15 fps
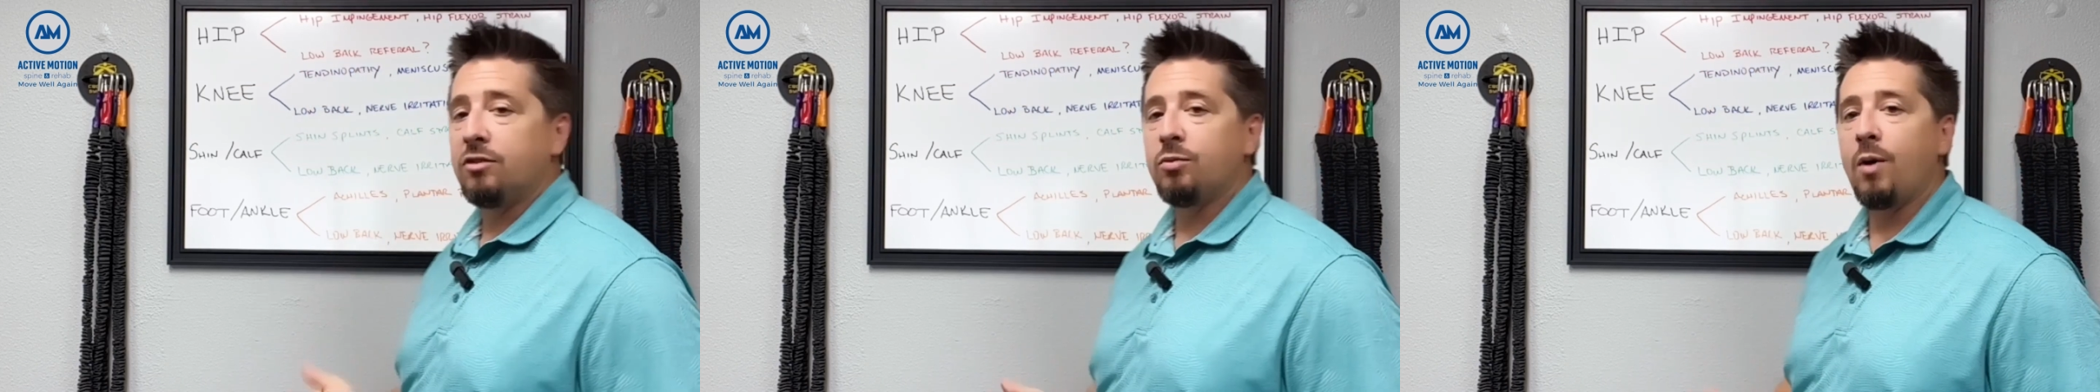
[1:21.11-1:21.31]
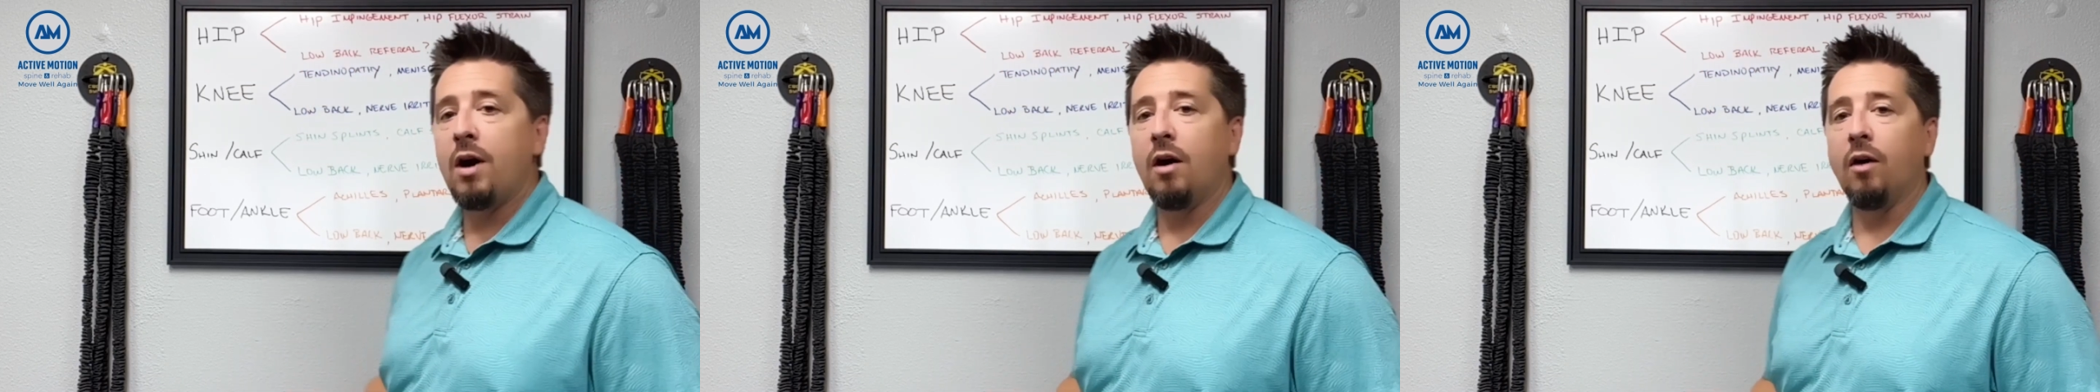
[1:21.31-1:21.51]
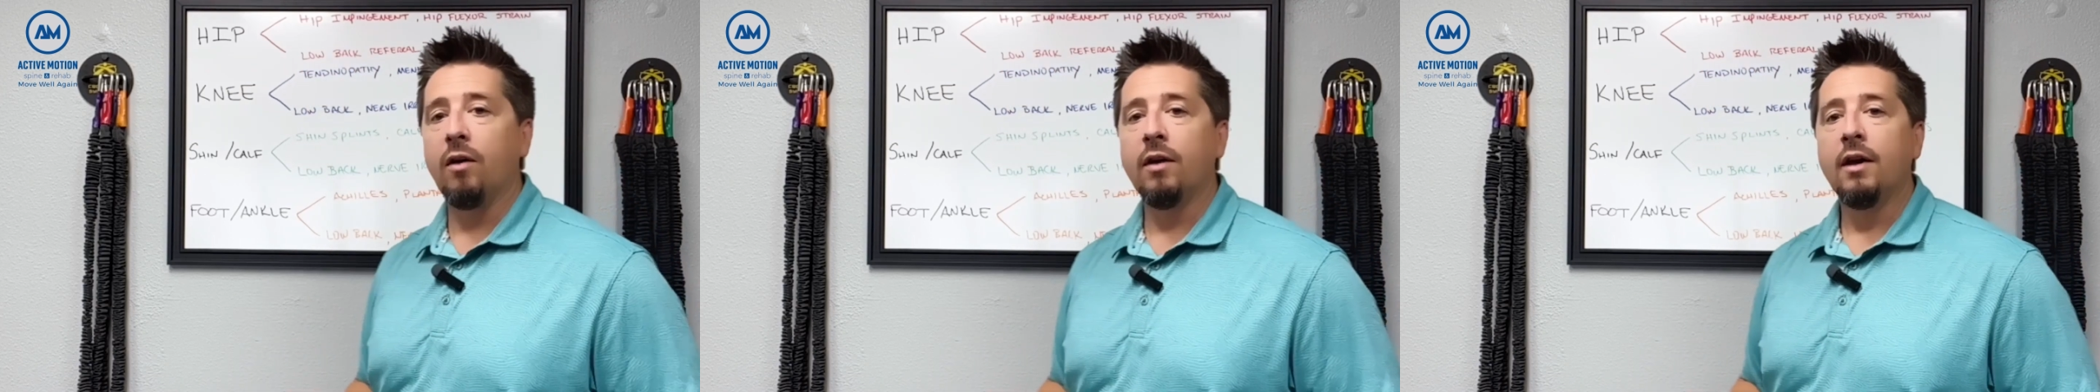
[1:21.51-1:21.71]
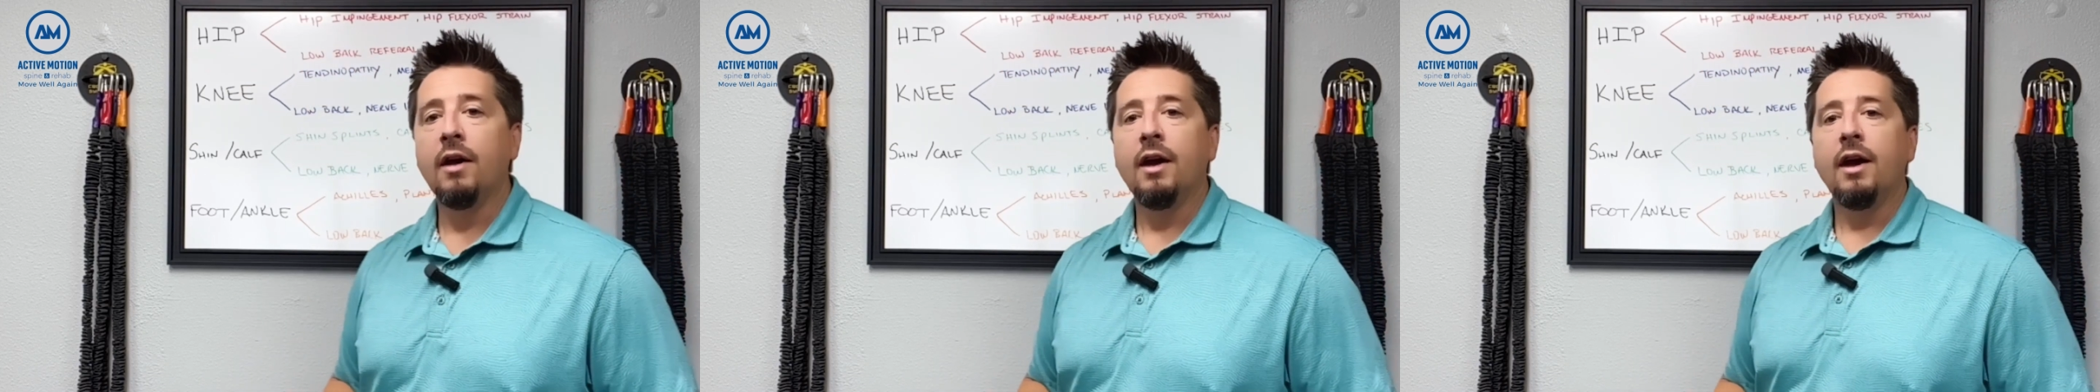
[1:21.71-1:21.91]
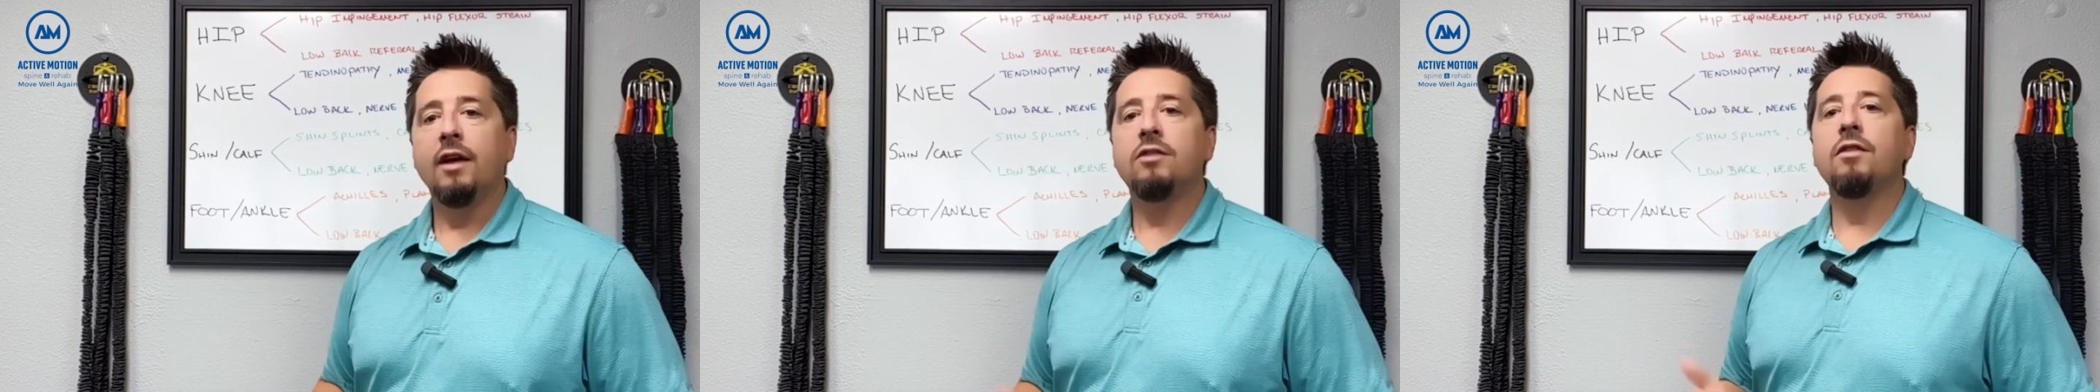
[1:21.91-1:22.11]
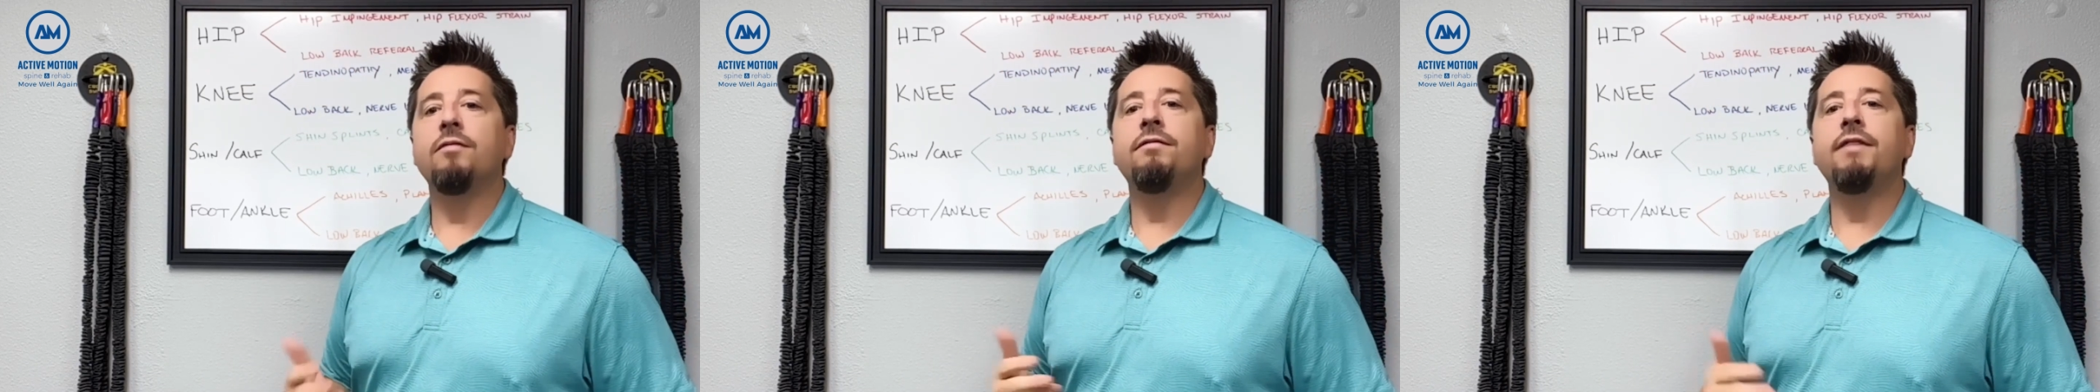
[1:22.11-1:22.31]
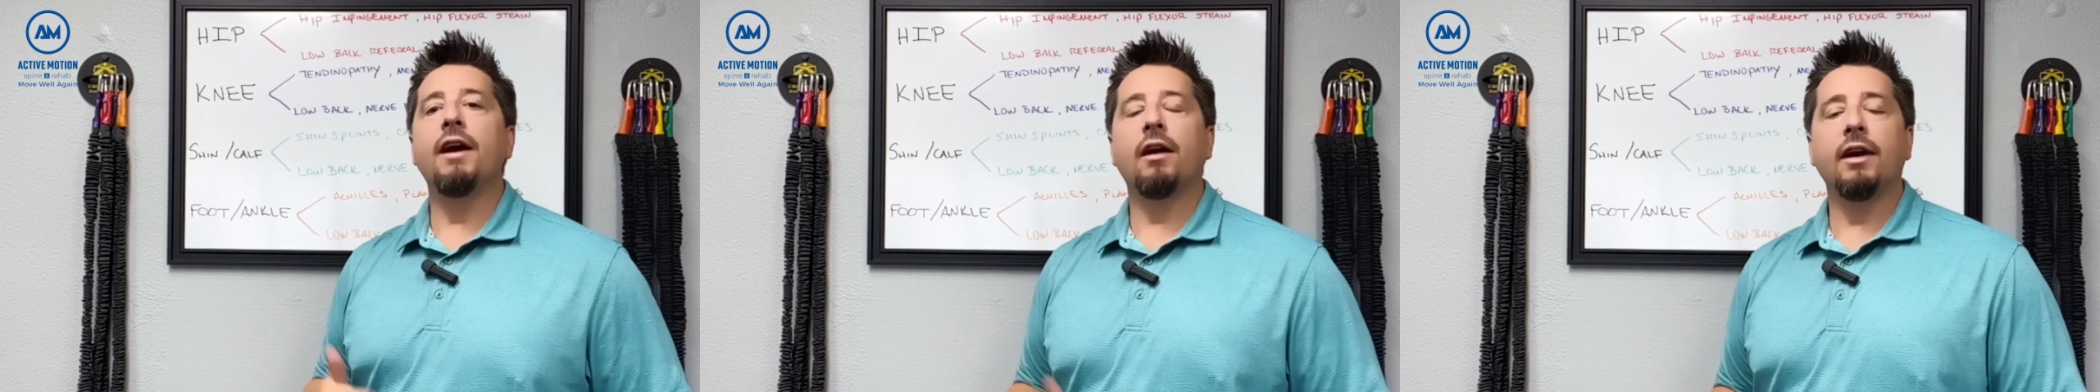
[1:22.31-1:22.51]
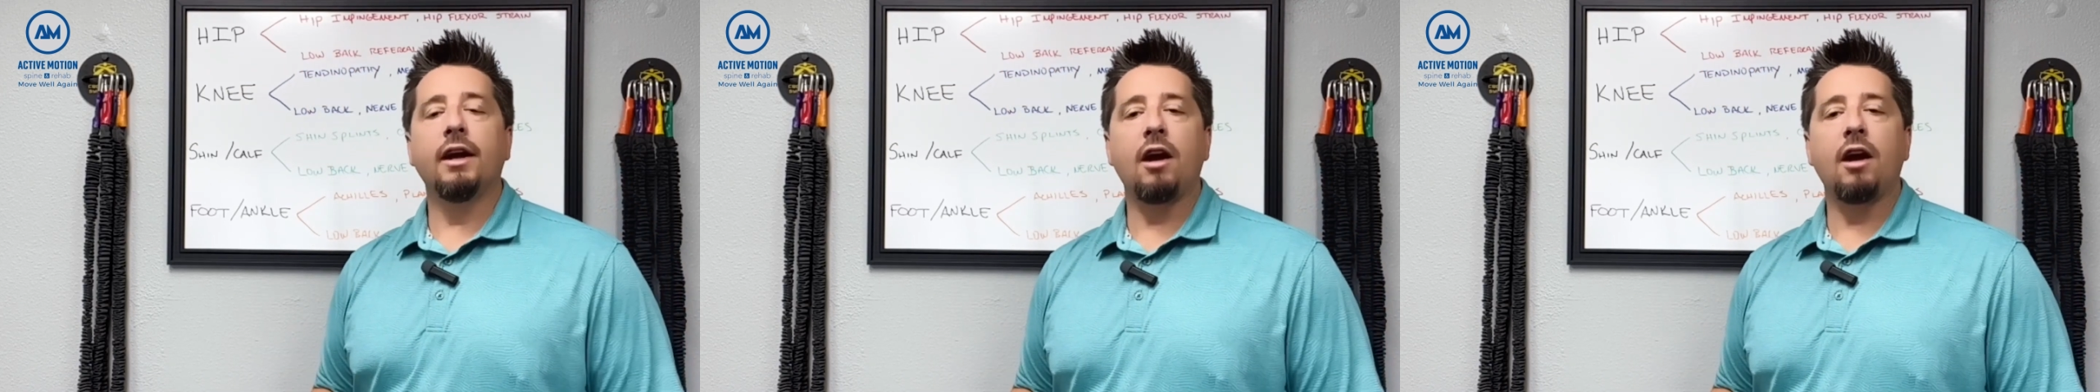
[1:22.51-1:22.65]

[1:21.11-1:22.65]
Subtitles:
well. It's a very